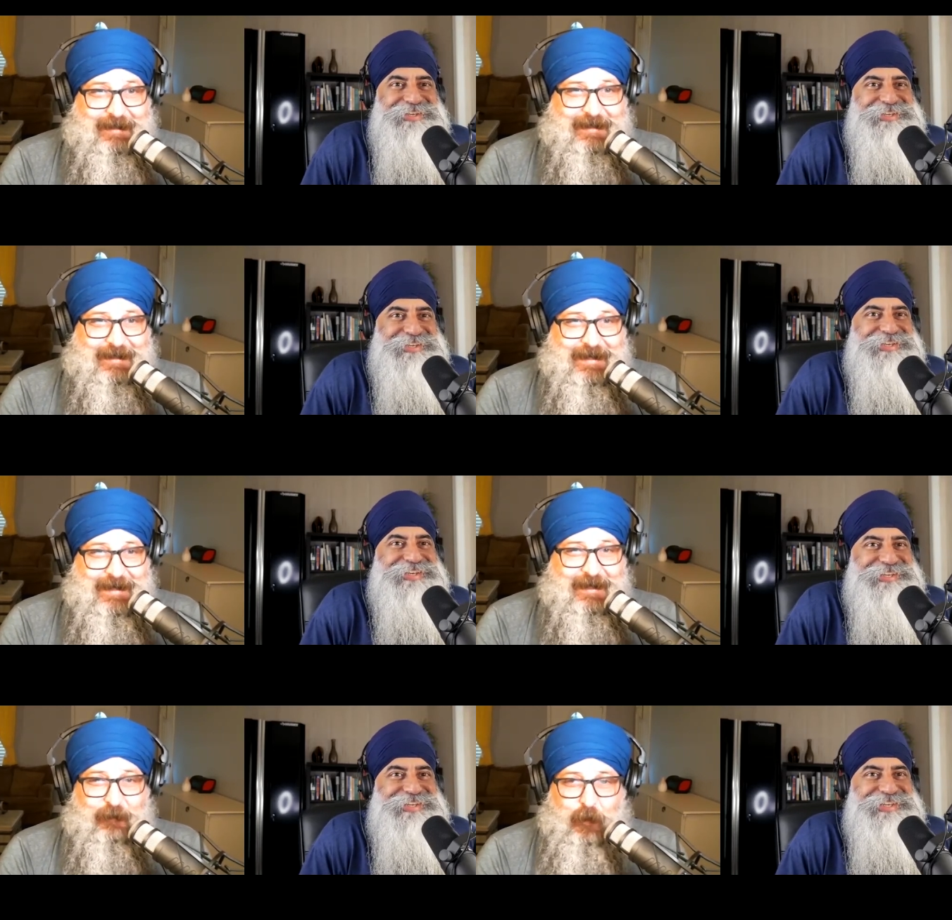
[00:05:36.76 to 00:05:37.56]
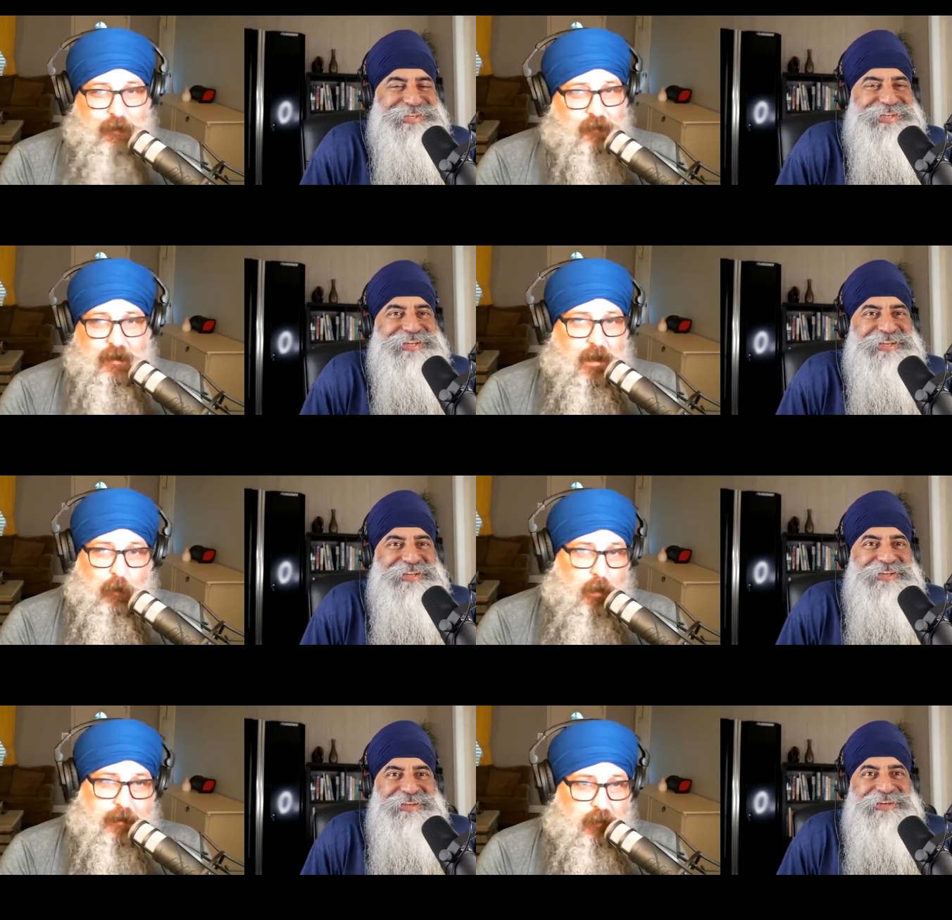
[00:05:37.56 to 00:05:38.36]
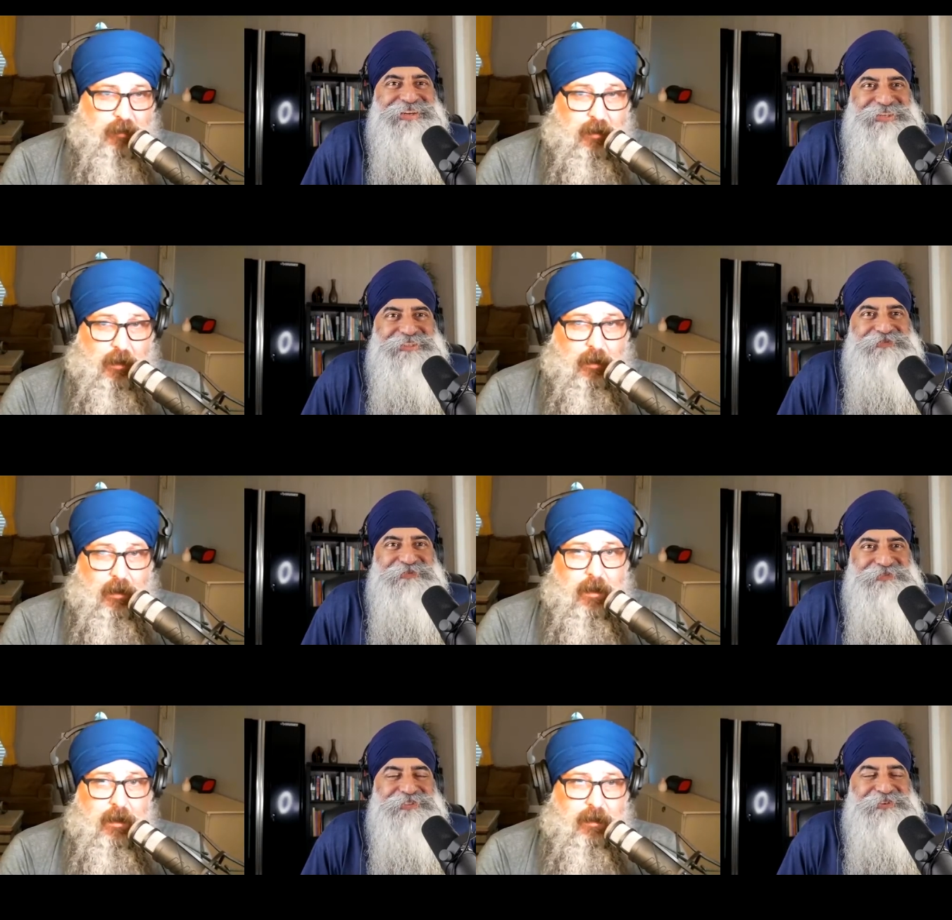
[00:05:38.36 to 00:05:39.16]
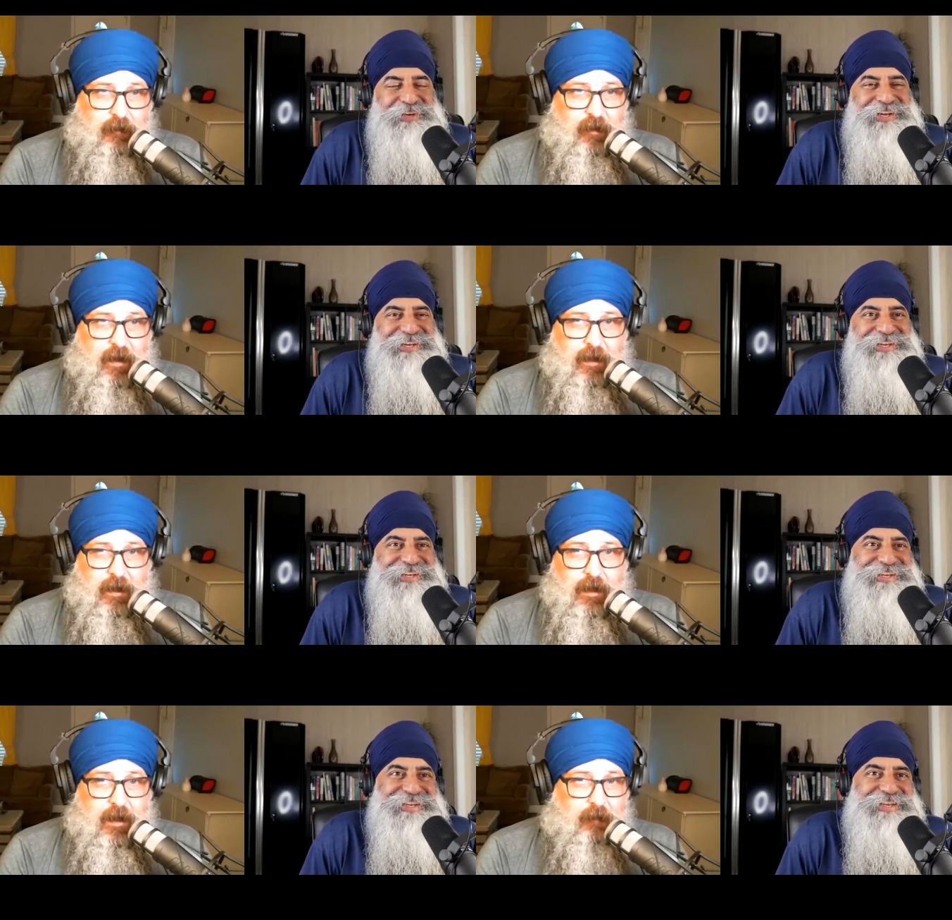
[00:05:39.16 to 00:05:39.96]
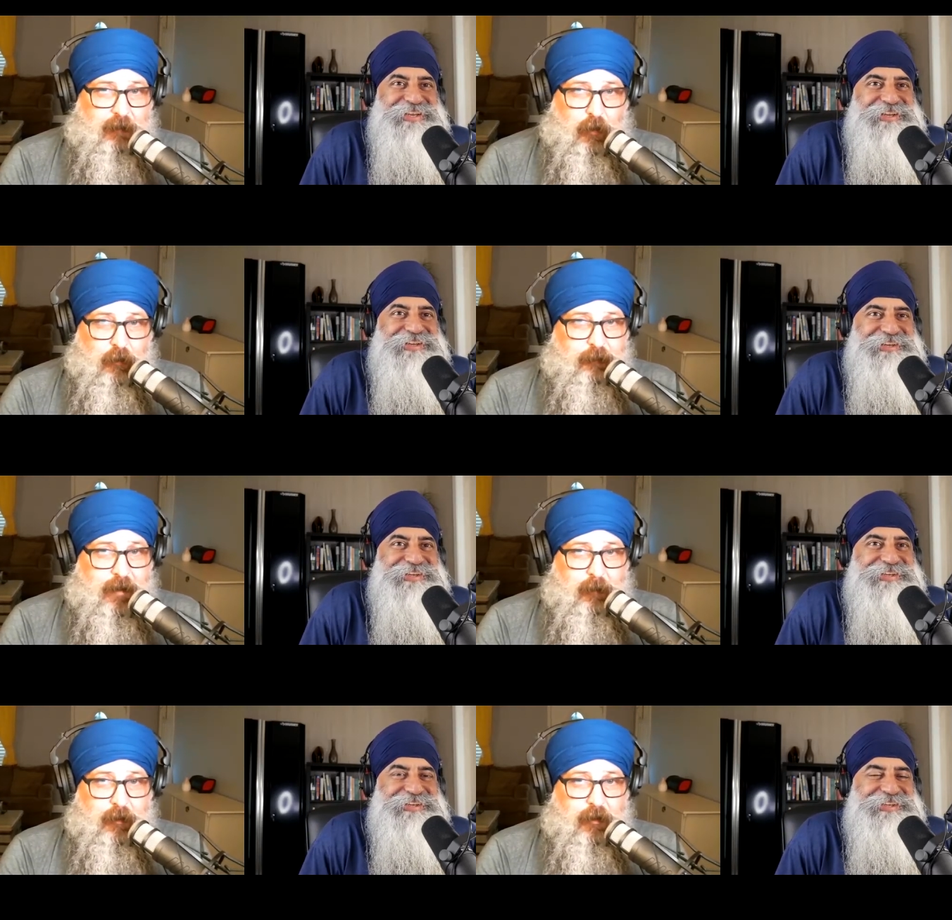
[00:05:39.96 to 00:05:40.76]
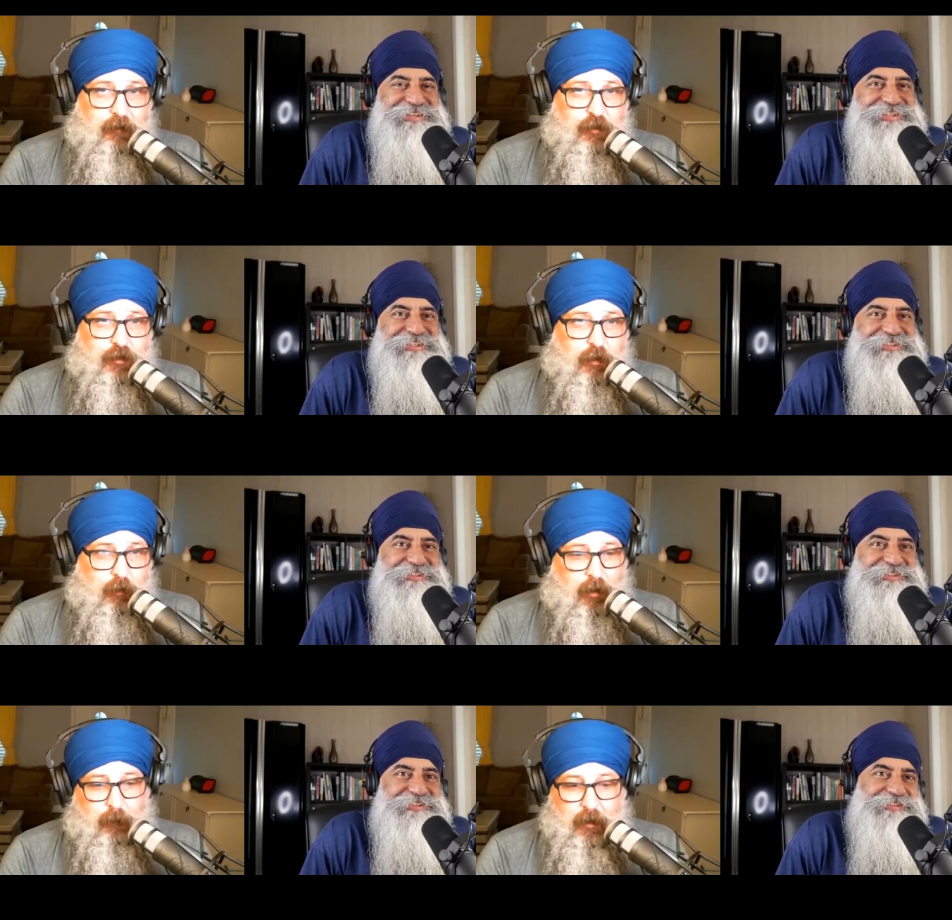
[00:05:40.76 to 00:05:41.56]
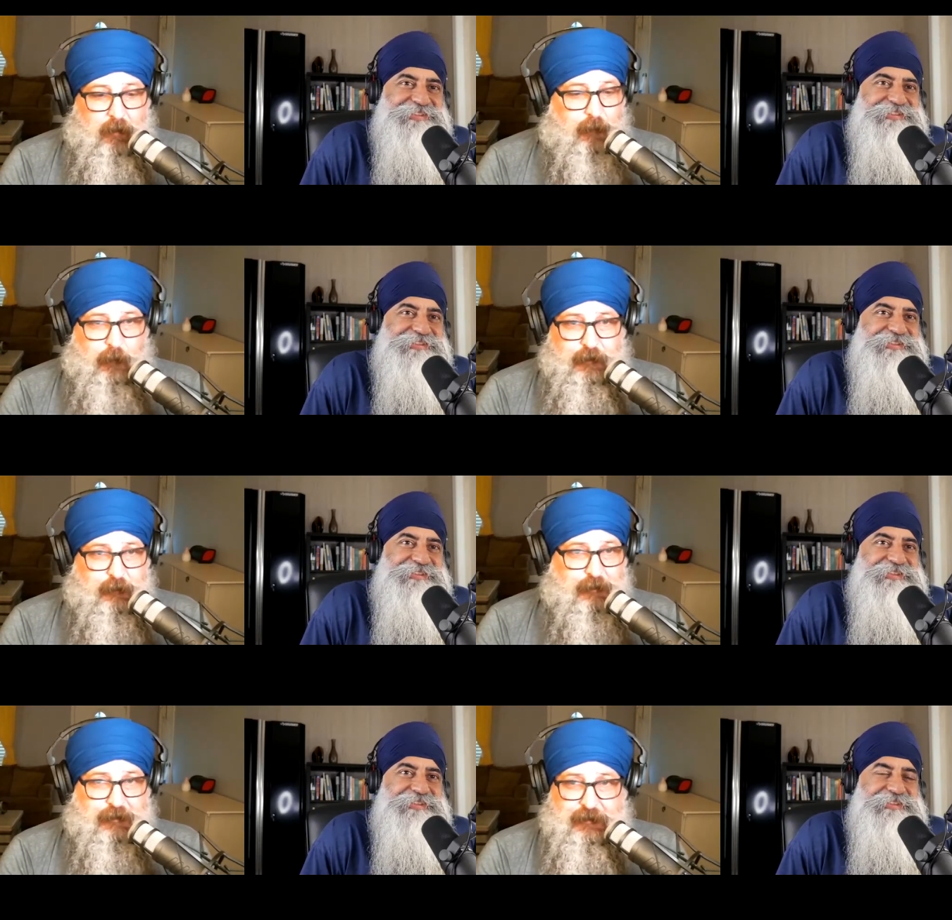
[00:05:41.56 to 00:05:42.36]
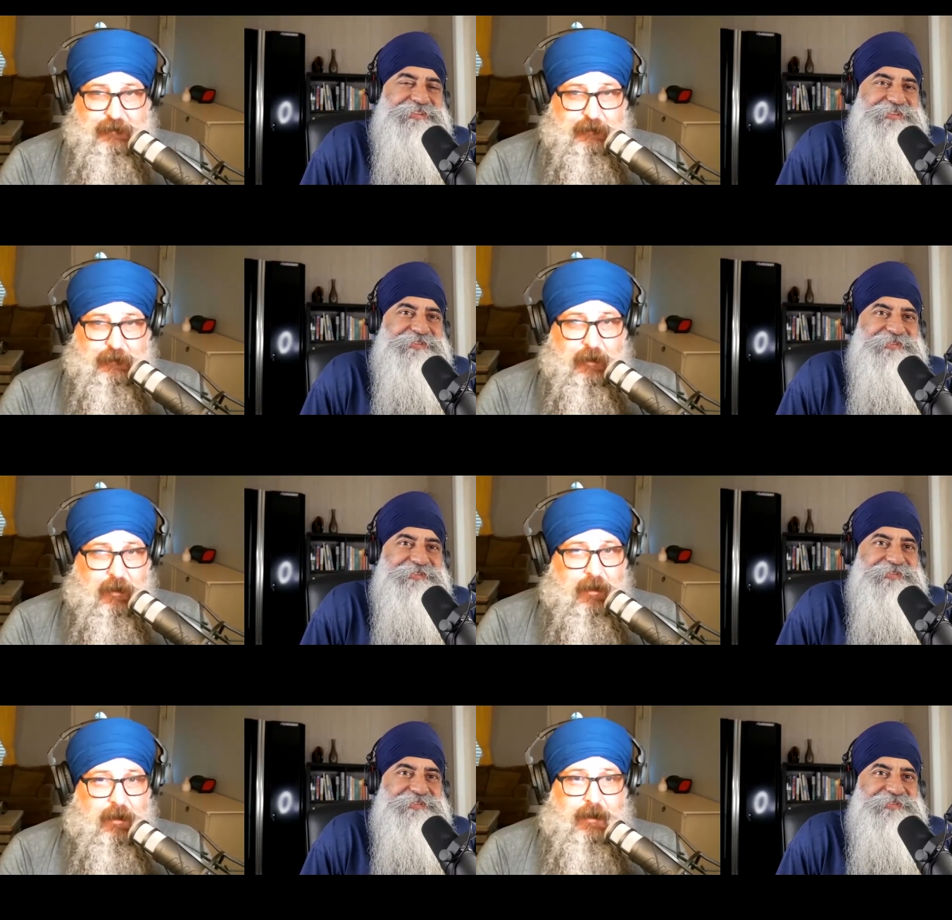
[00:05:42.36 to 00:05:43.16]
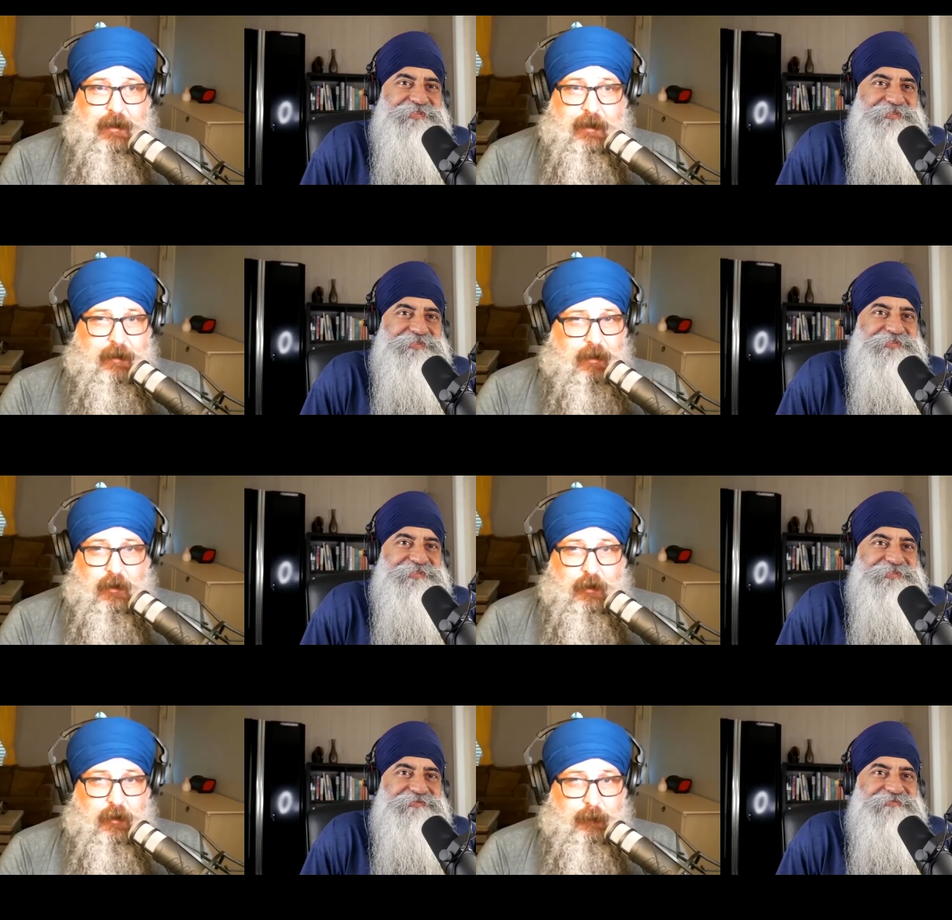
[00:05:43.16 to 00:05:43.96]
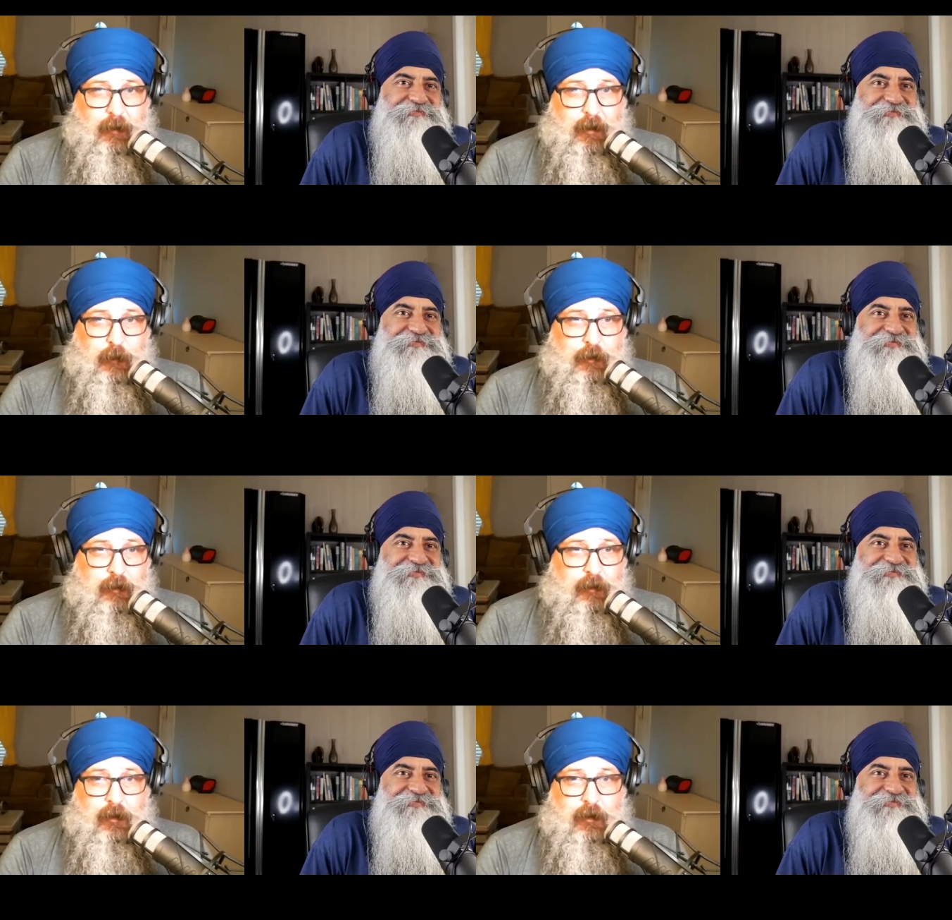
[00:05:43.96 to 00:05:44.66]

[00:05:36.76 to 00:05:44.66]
Speaker 1: it wasn't that I wanted to be there. Right. if the whole family doesn't show up for Christmas and Easter, they're going to look at mama